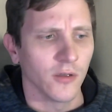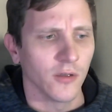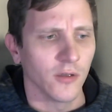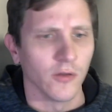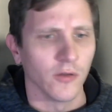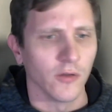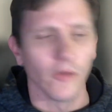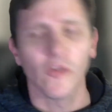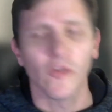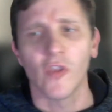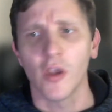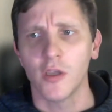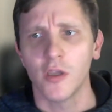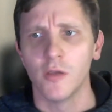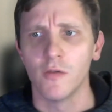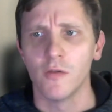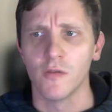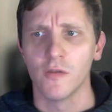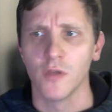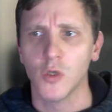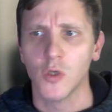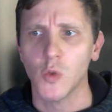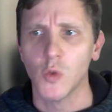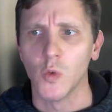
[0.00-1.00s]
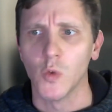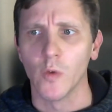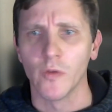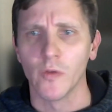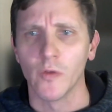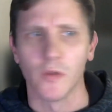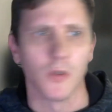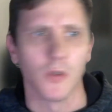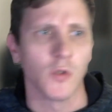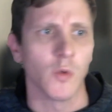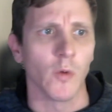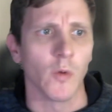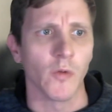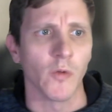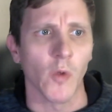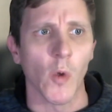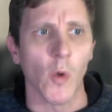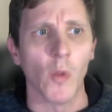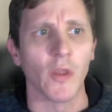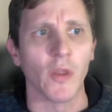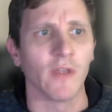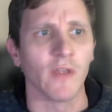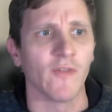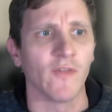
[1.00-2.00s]
you're stuck using the tools, and the tools
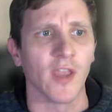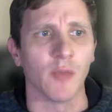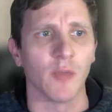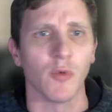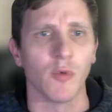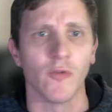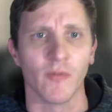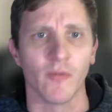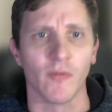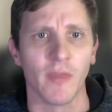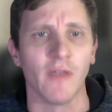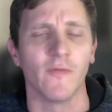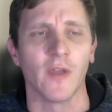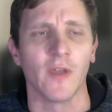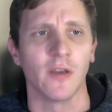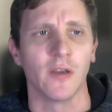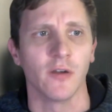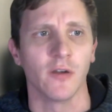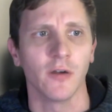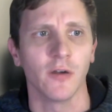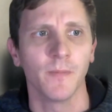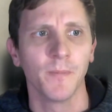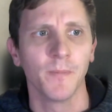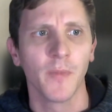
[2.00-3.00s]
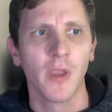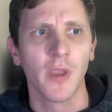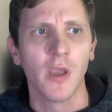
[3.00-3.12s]
only available from that vendor